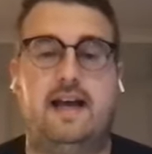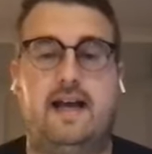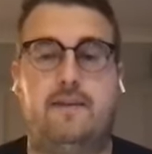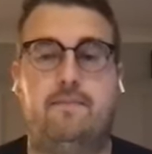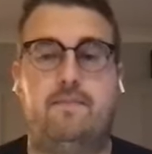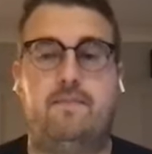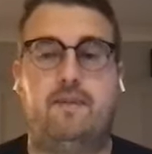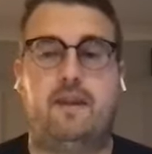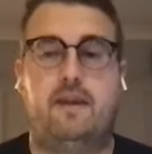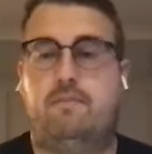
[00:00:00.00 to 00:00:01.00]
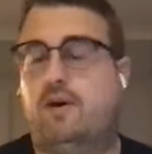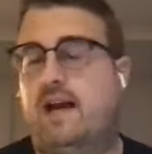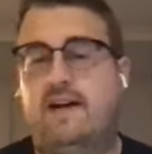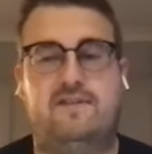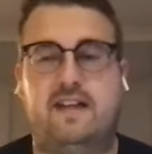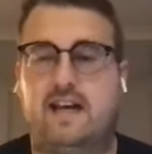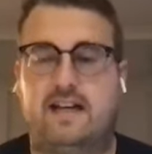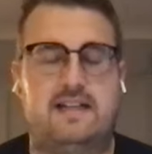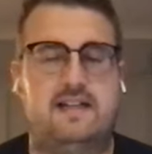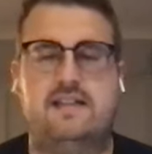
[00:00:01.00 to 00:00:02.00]
Um, but after
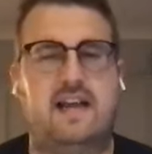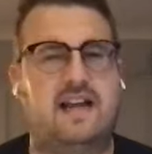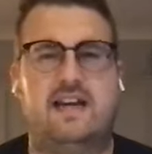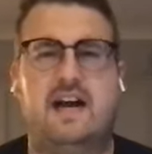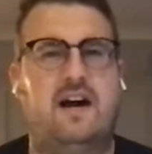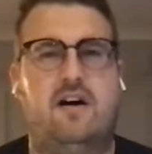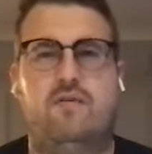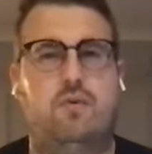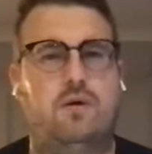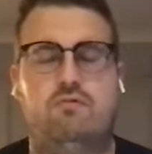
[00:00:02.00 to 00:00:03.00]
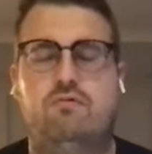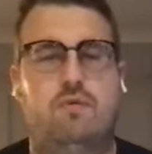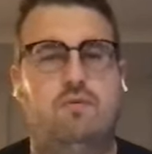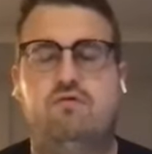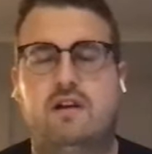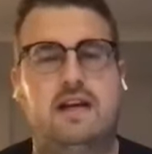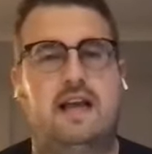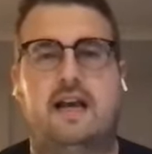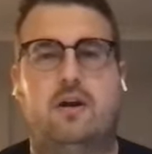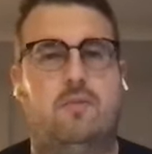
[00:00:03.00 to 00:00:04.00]
that, in the second half, we
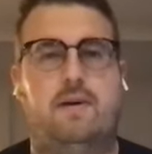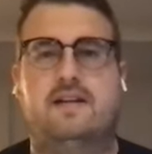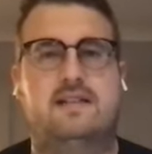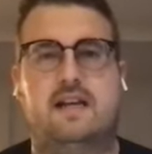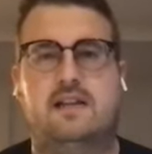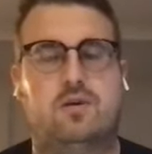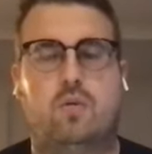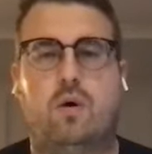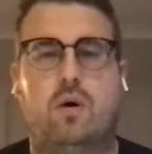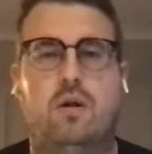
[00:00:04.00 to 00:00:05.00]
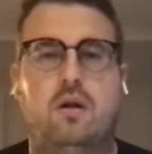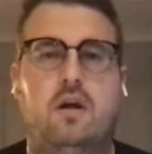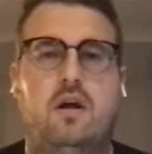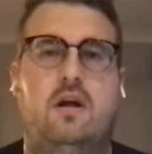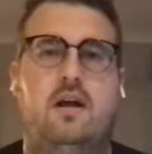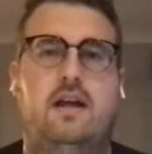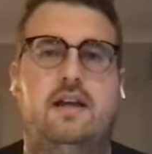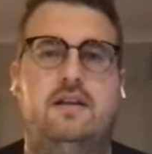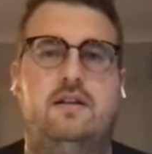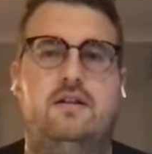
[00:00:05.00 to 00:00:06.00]
really had our backs against the wall.
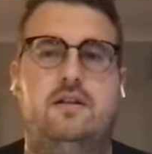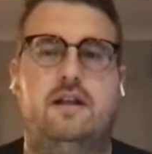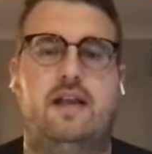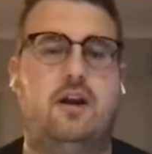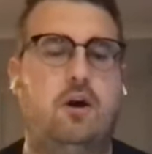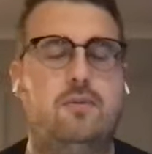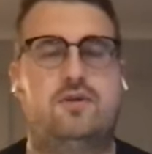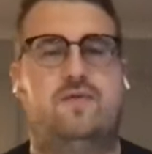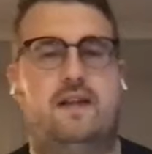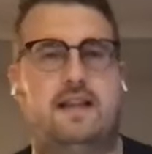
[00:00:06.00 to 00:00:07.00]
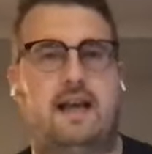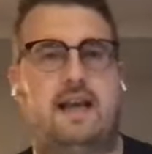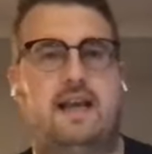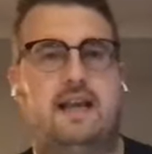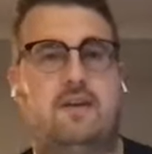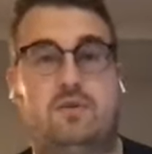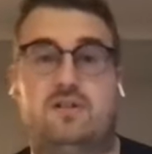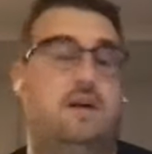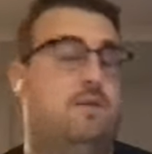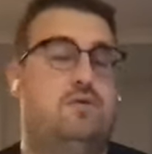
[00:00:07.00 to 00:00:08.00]
And it almost felt like it
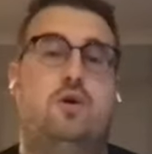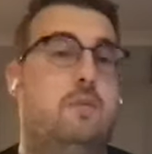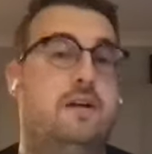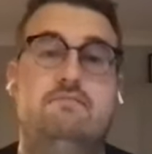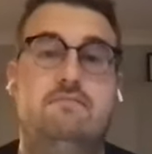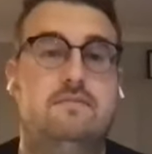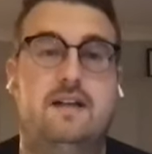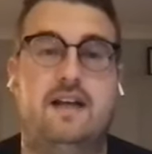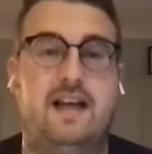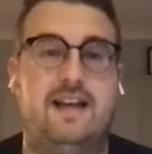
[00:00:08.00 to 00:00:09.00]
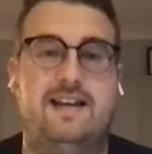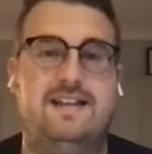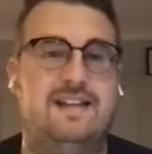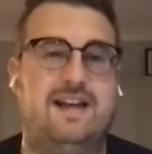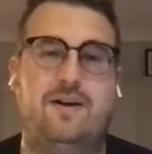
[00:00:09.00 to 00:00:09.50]
was it was coming and